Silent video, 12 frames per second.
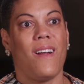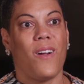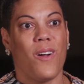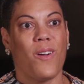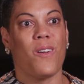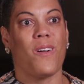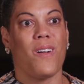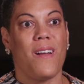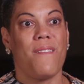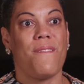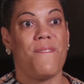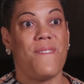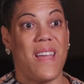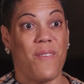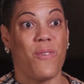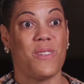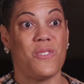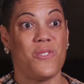her
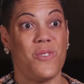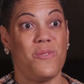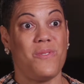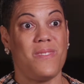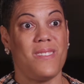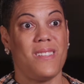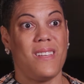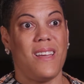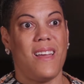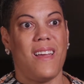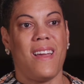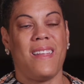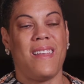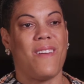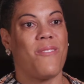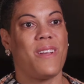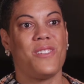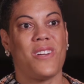favorite student, and
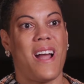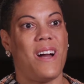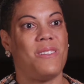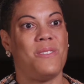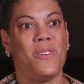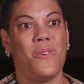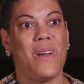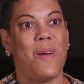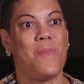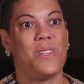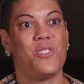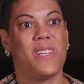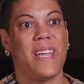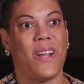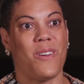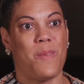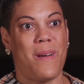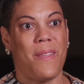every child knew how much she
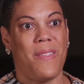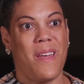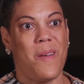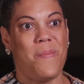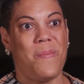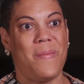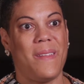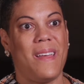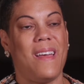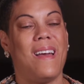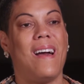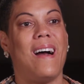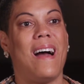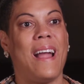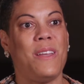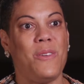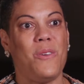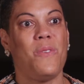cared about them,
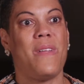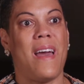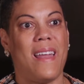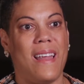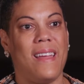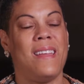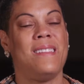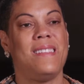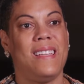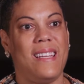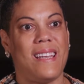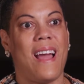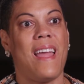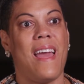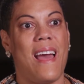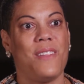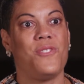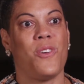I knew that indeed I
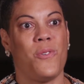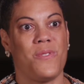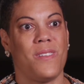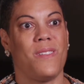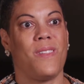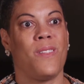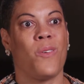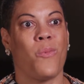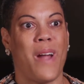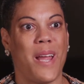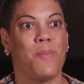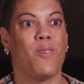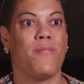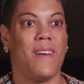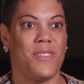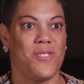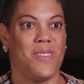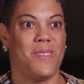had chosen the right
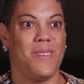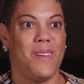profession,